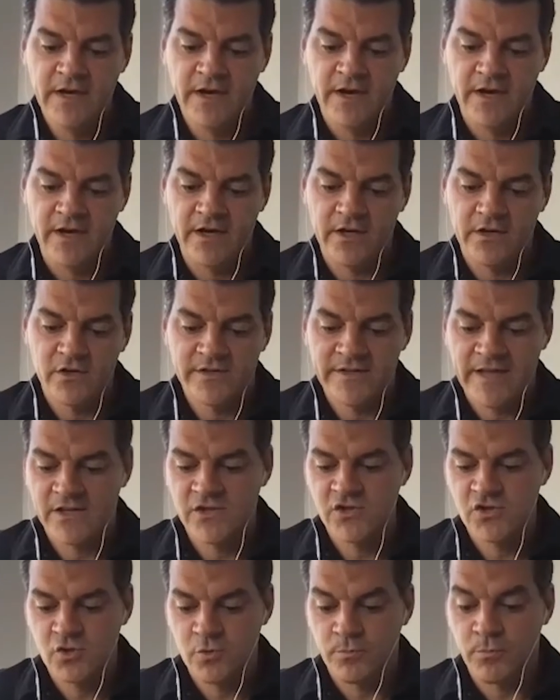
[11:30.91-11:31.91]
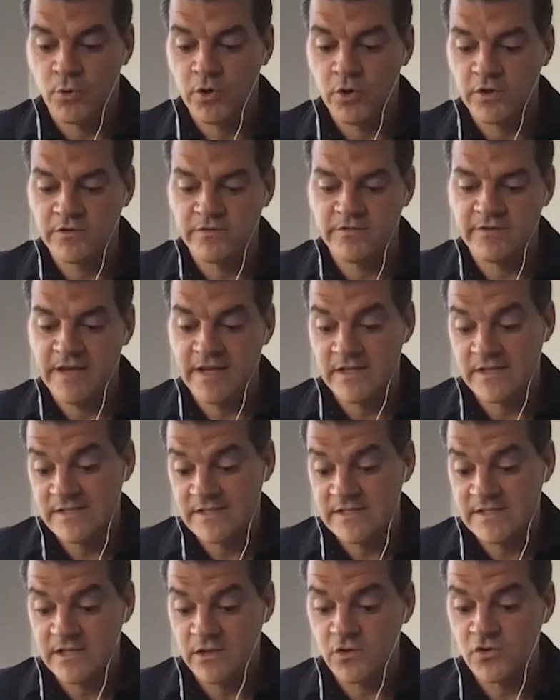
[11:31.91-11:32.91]
that supported and
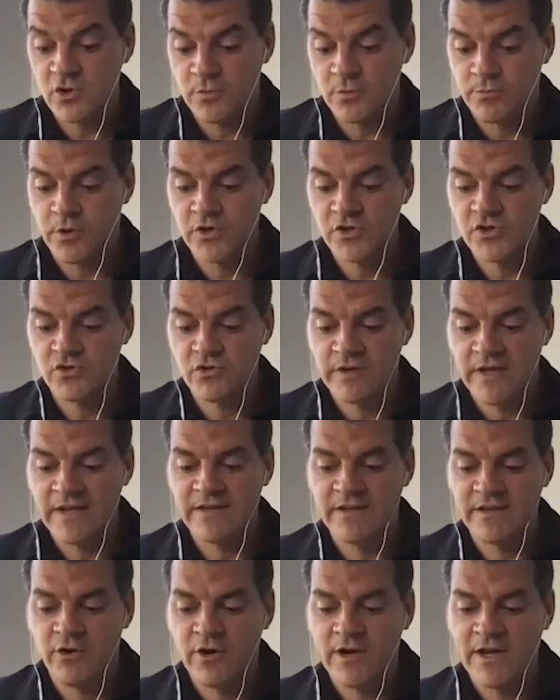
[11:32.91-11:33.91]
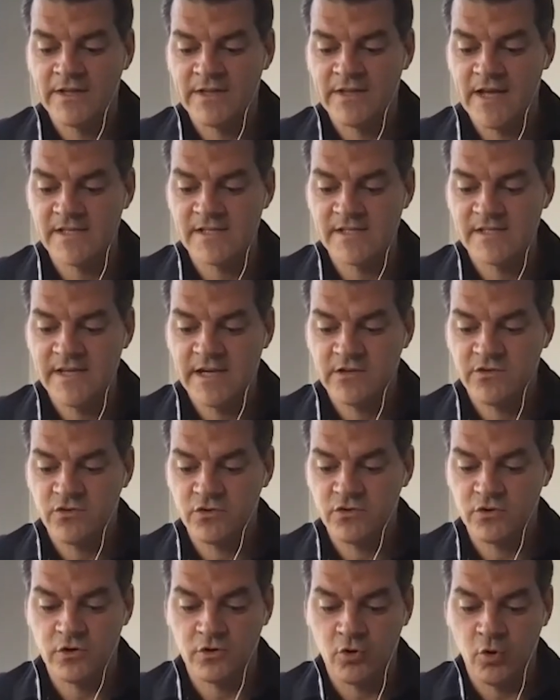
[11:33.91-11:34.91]
still supports today the oil and gas
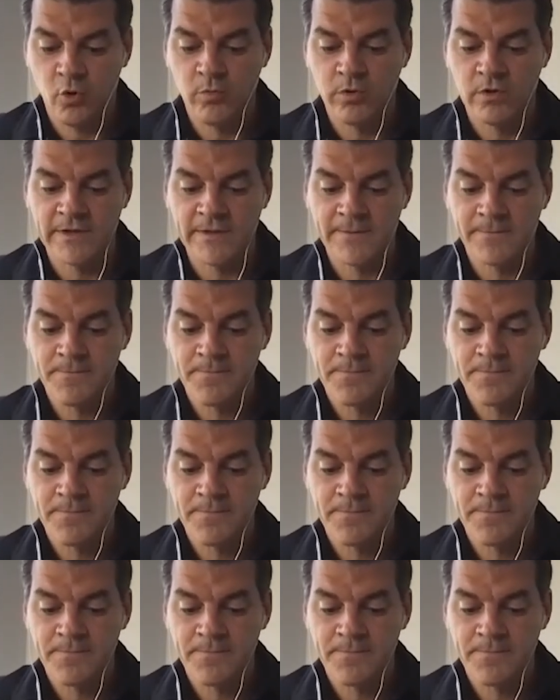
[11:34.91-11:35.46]
sector globally.